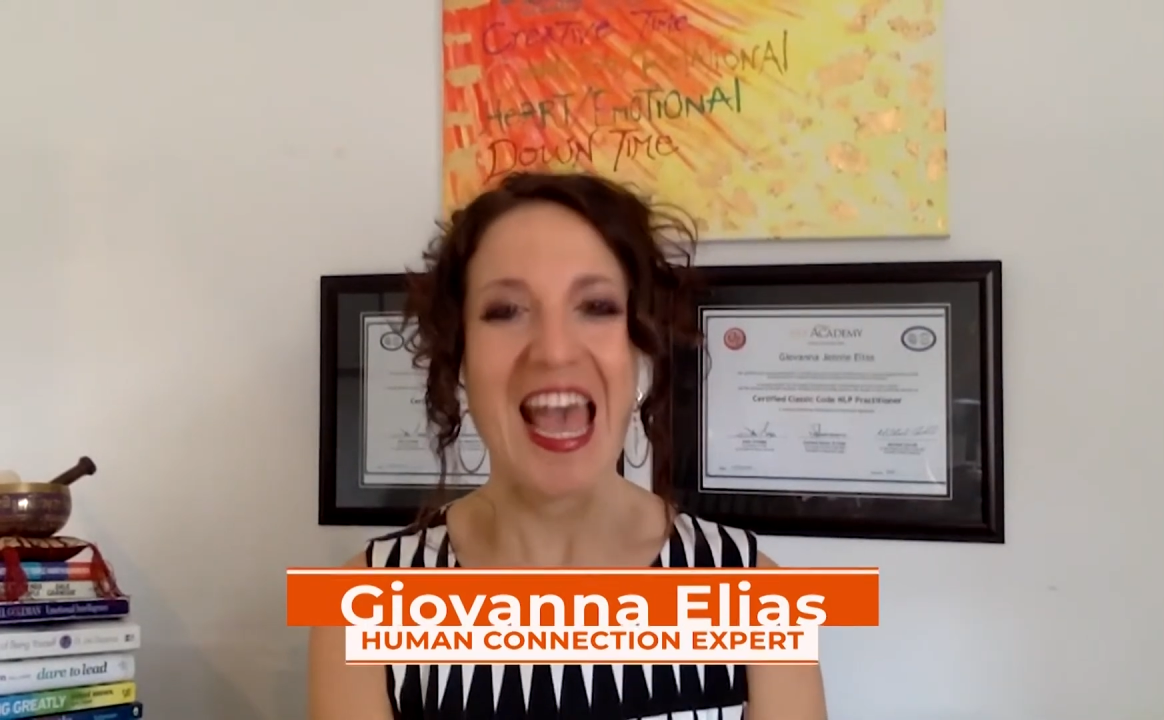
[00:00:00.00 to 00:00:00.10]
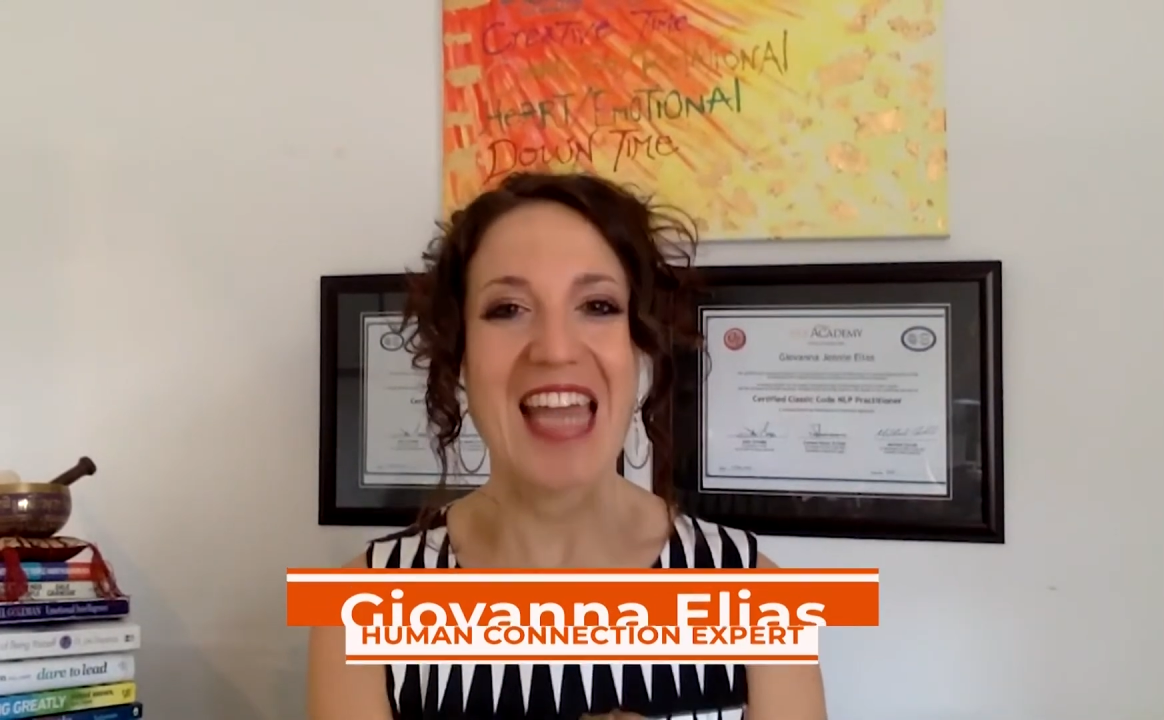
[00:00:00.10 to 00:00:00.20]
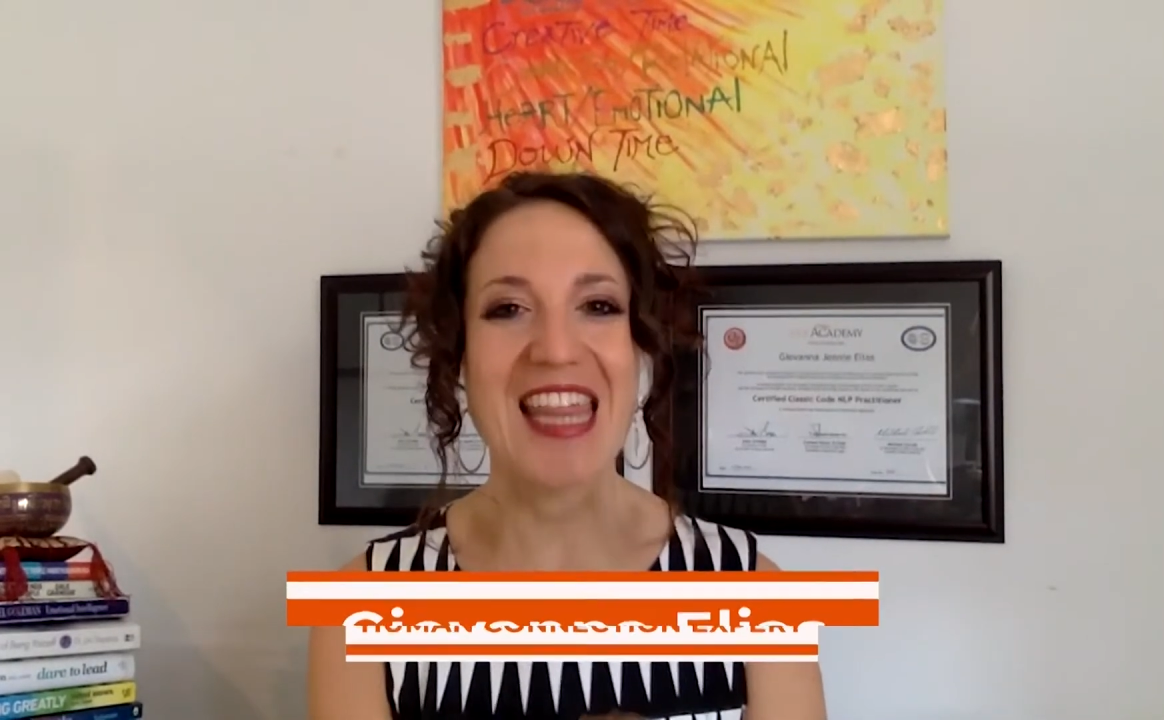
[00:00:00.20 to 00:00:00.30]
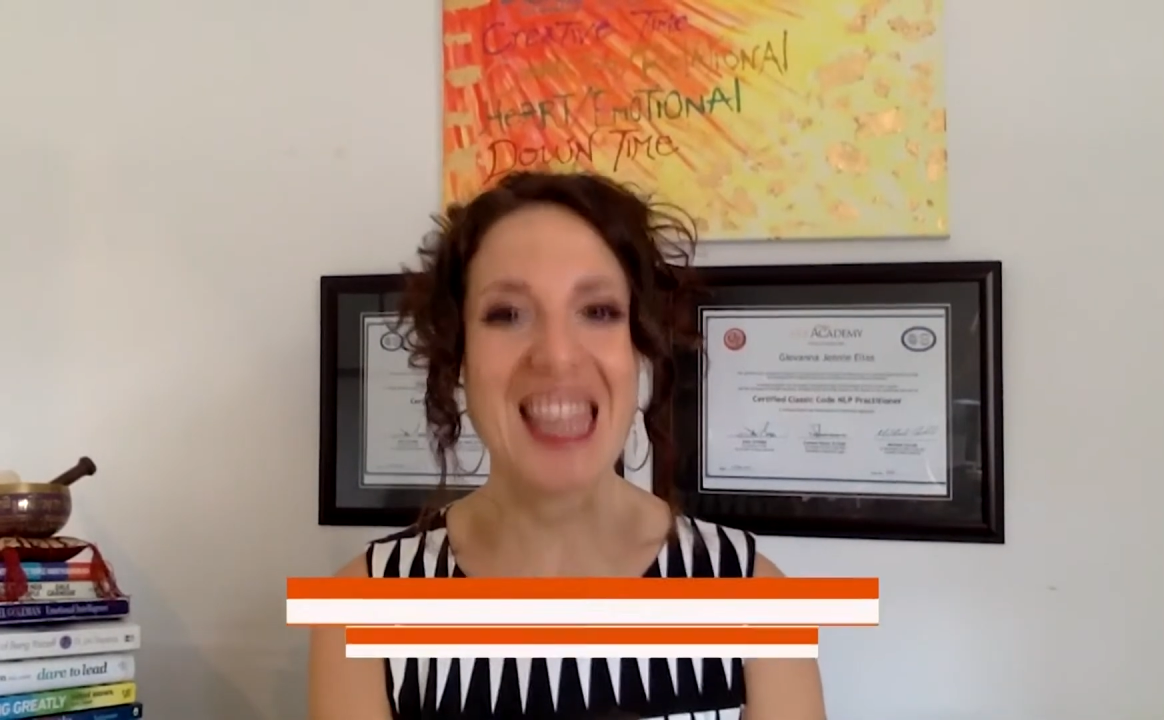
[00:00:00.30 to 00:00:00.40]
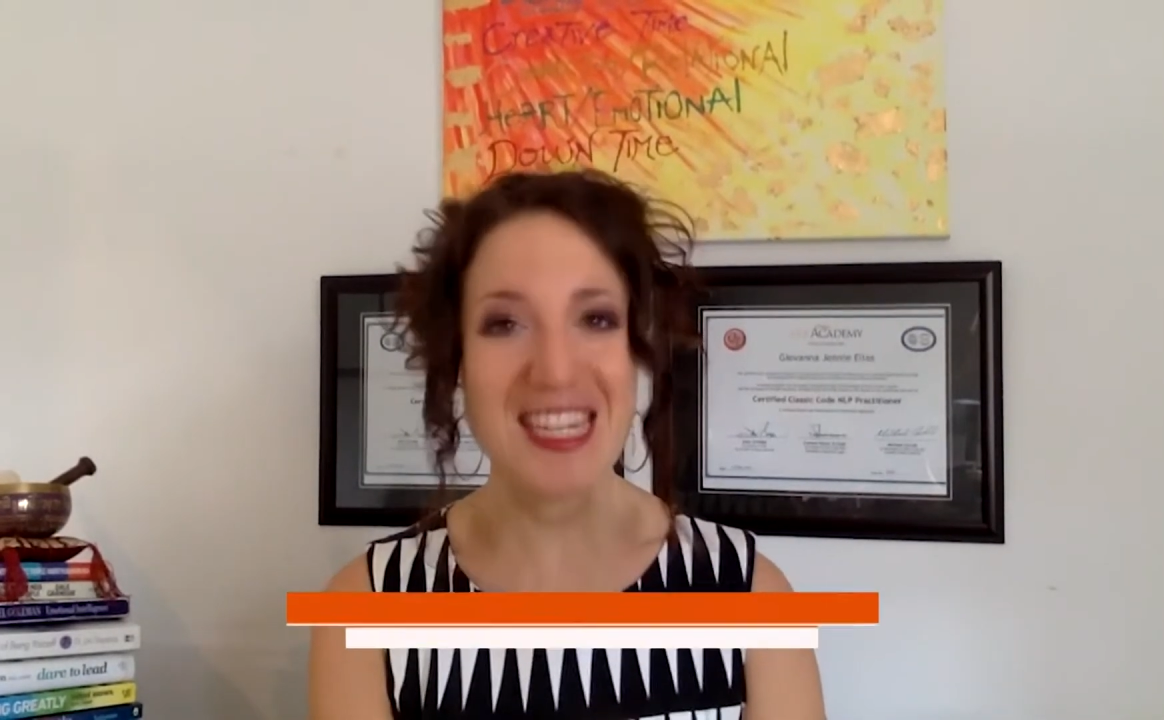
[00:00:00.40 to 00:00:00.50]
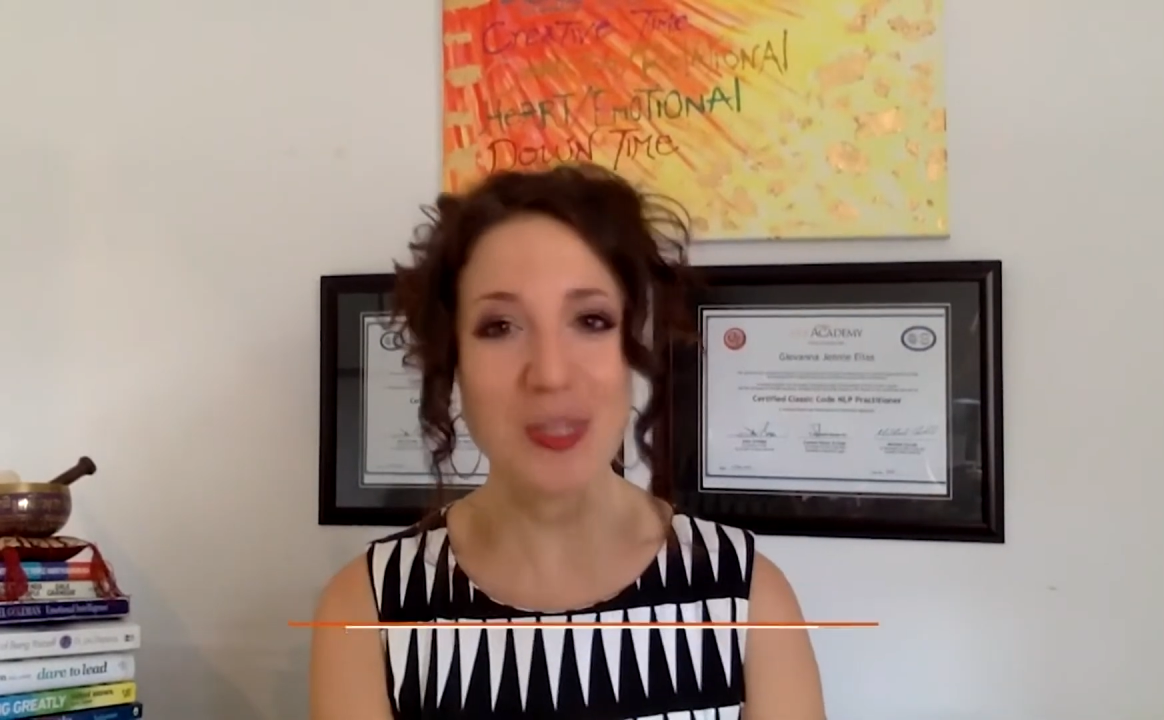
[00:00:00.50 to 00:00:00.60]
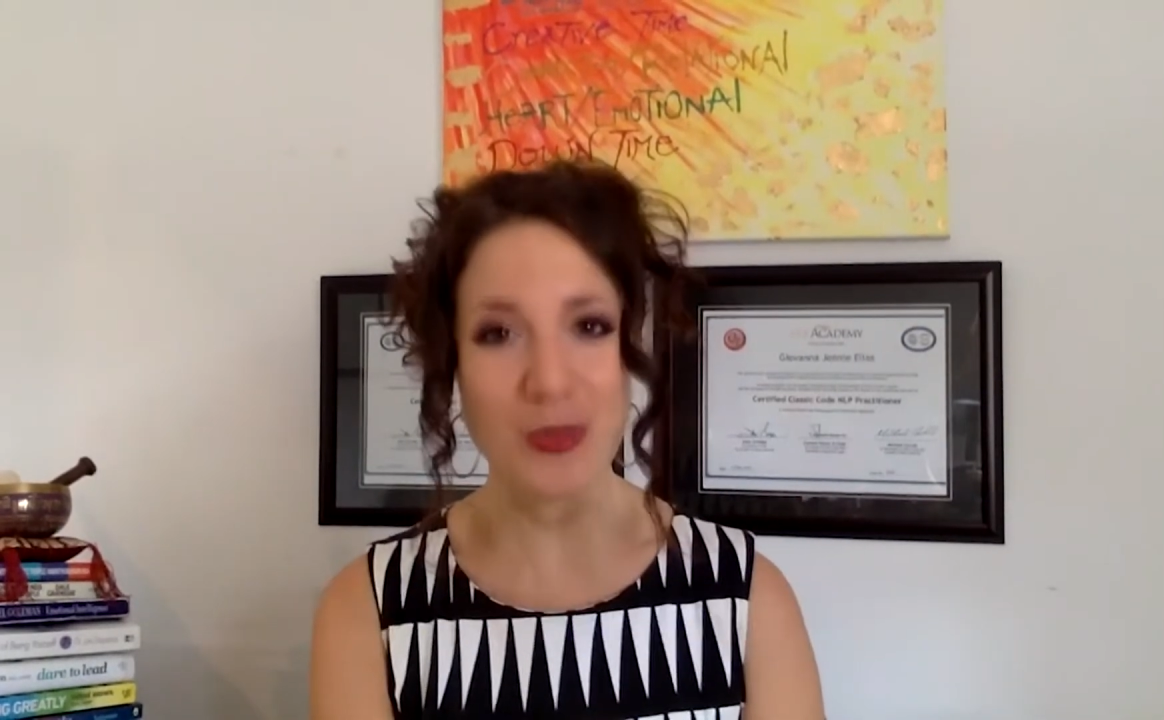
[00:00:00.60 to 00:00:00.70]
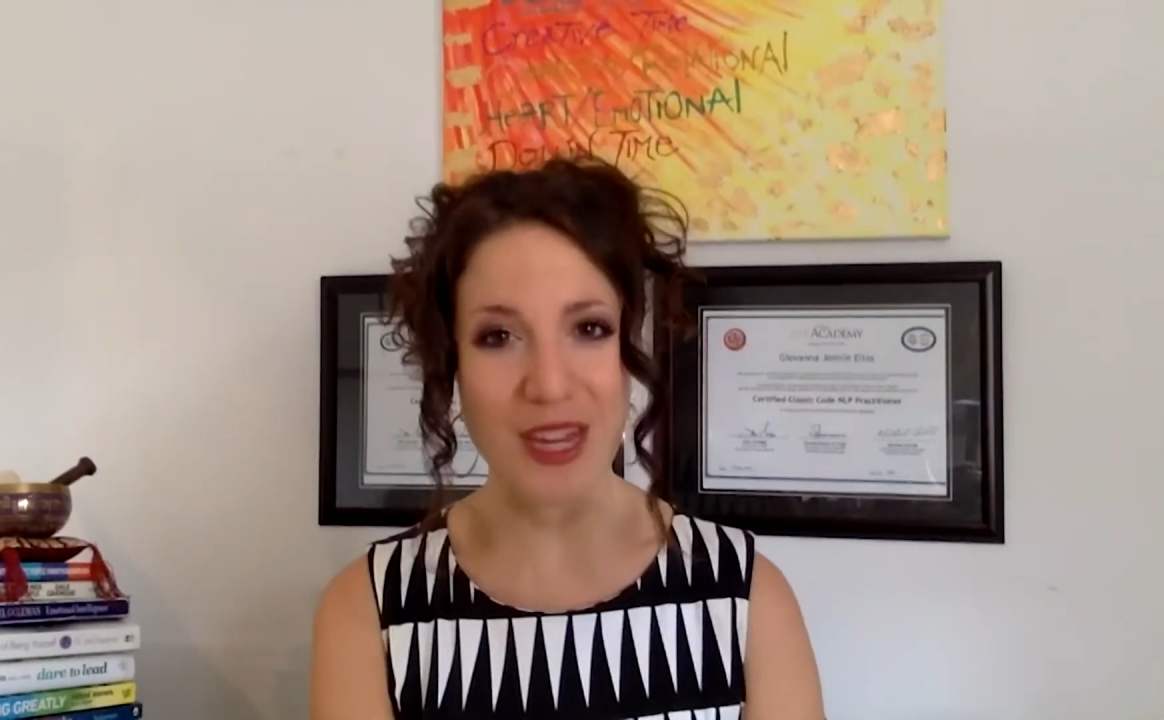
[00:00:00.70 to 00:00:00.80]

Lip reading: and this